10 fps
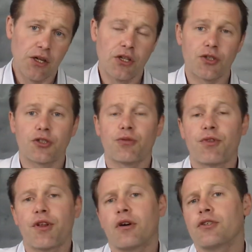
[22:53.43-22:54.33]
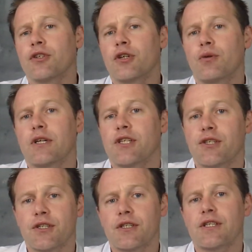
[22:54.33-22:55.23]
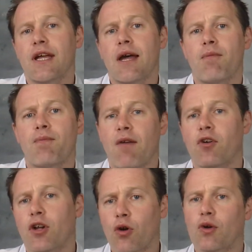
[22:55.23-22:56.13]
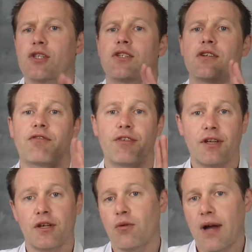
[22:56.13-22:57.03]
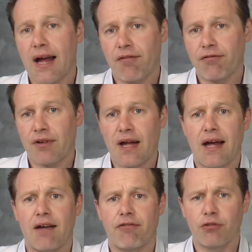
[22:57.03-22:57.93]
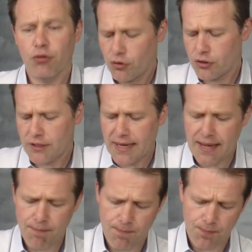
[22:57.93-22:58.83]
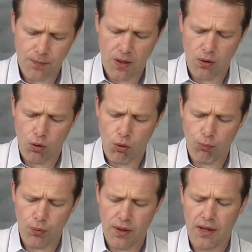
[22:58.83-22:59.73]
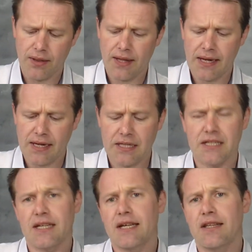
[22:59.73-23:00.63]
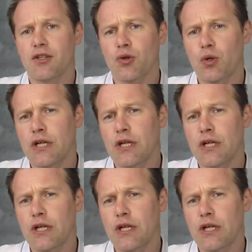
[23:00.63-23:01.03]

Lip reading: So some thoughts and questions. I've got a question for you. I've looked up, and like I say, there's only